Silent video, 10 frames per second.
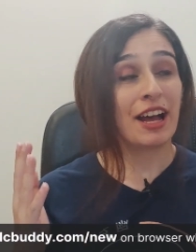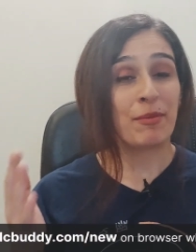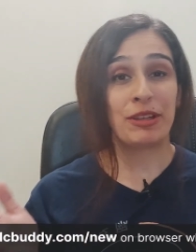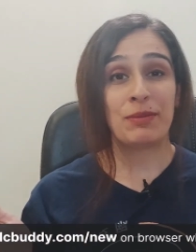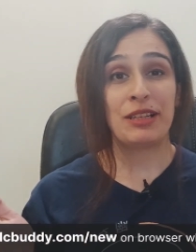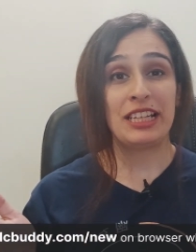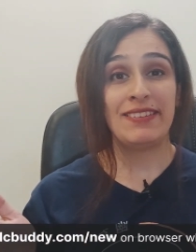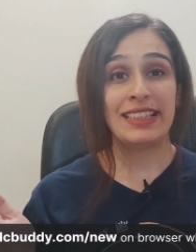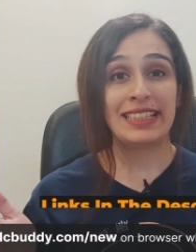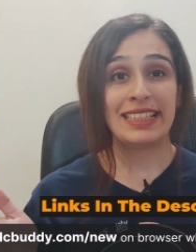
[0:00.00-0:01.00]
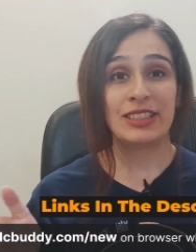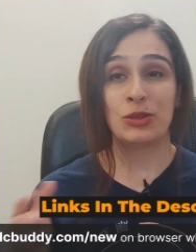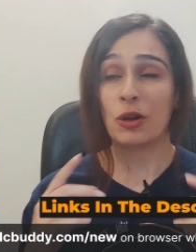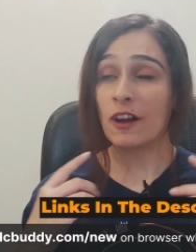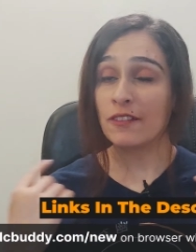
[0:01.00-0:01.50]
I'm going to be leaving the links
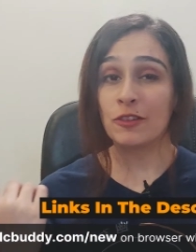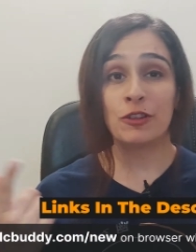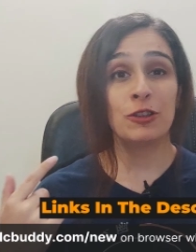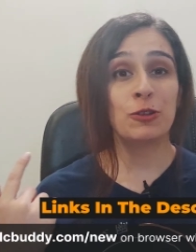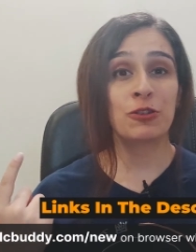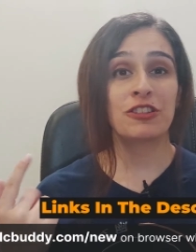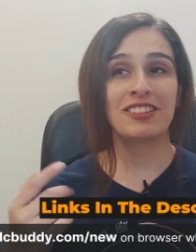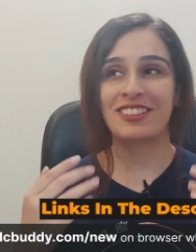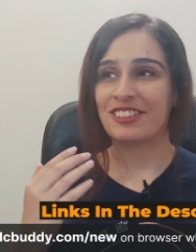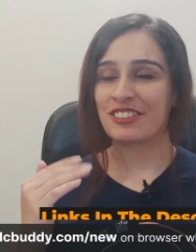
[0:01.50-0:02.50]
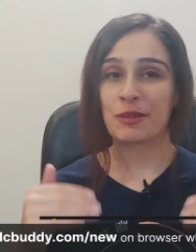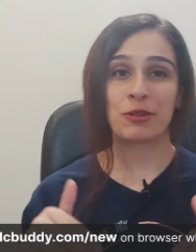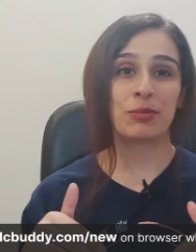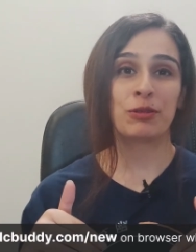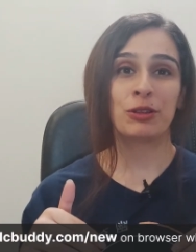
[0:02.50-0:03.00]
to all the resources in the
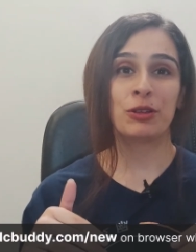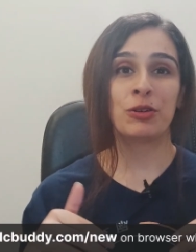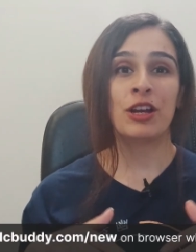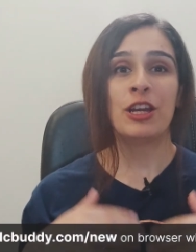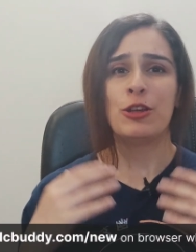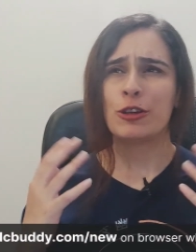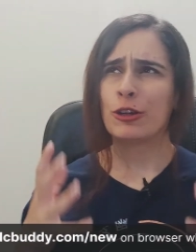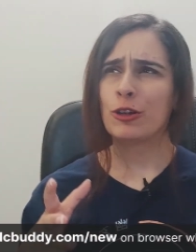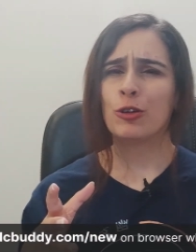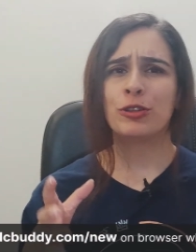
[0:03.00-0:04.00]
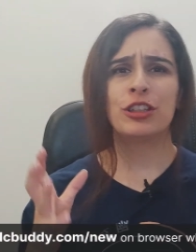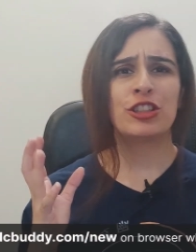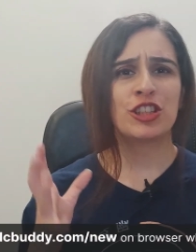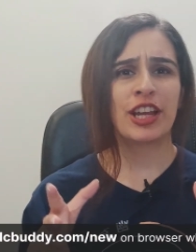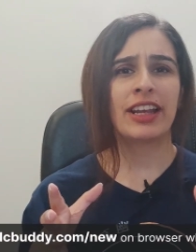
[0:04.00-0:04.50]
description below. You can go
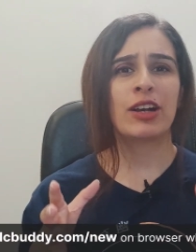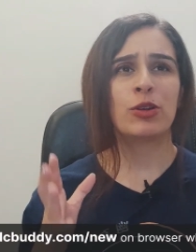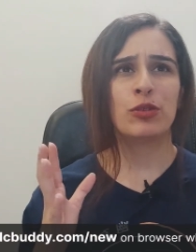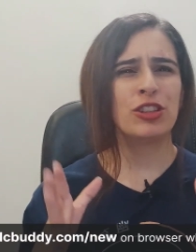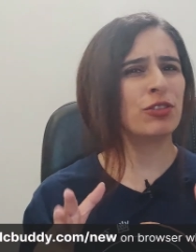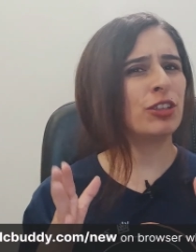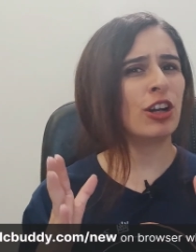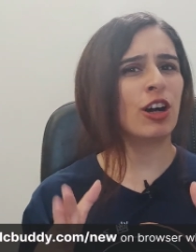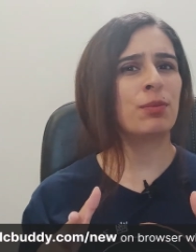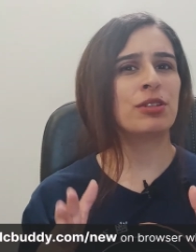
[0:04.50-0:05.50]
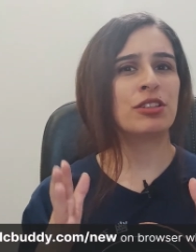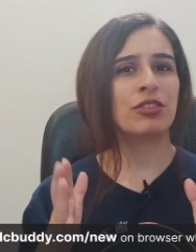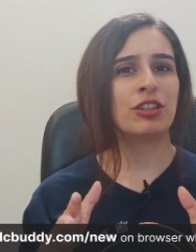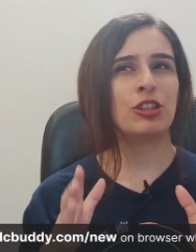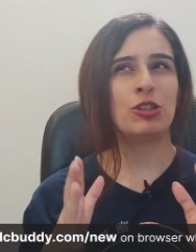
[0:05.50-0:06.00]
there, check out which of the options
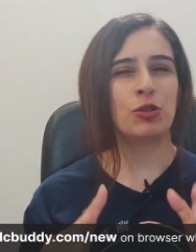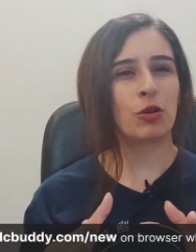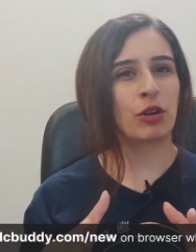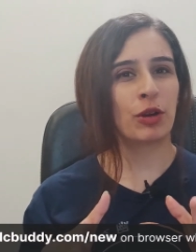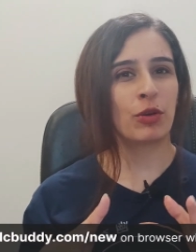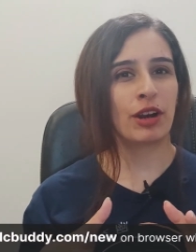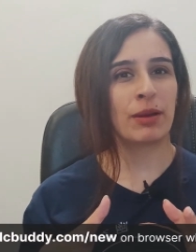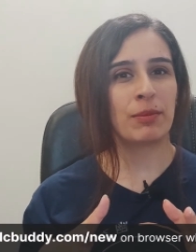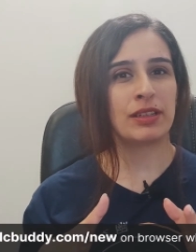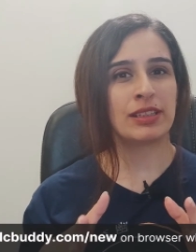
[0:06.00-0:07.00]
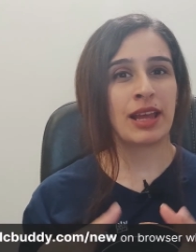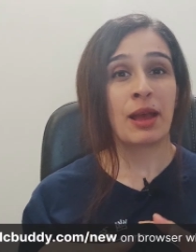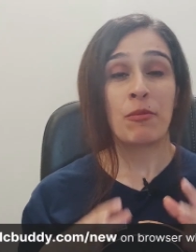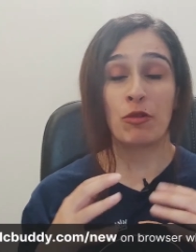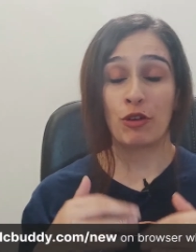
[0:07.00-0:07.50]
fit your requirements.
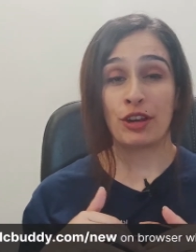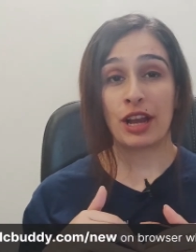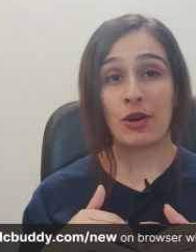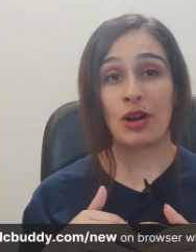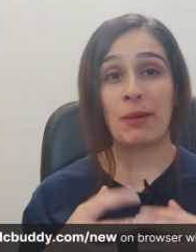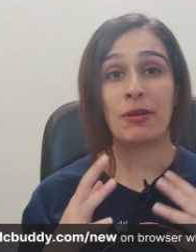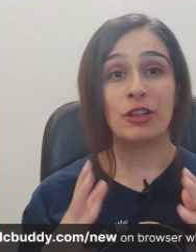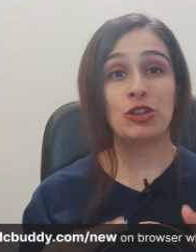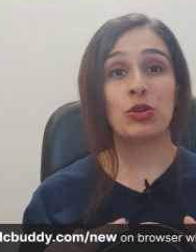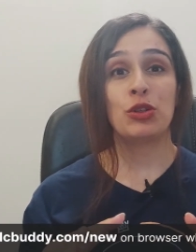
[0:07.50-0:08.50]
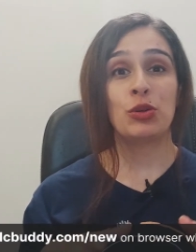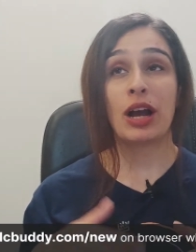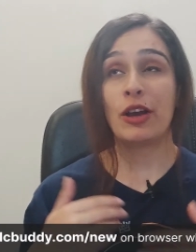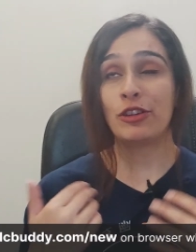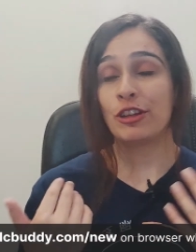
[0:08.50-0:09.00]
But for now, I'm going to show you
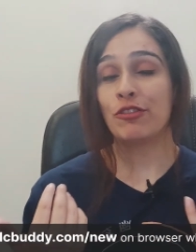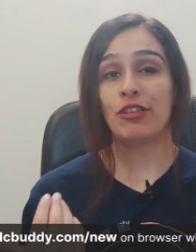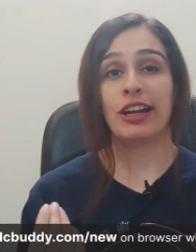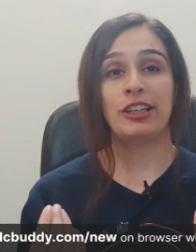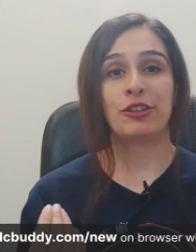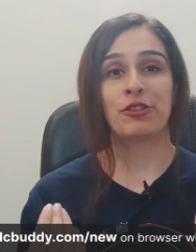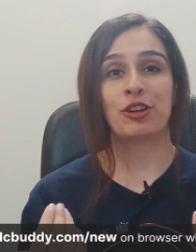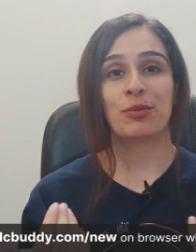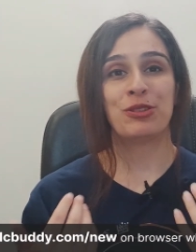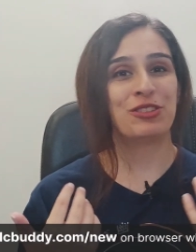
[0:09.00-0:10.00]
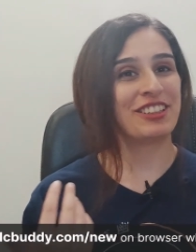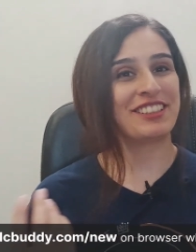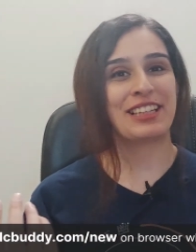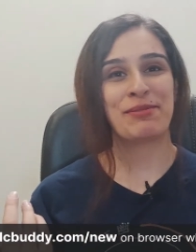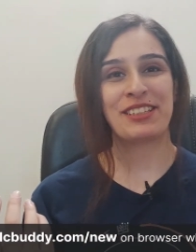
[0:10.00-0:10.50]
how you can file your forms using Zen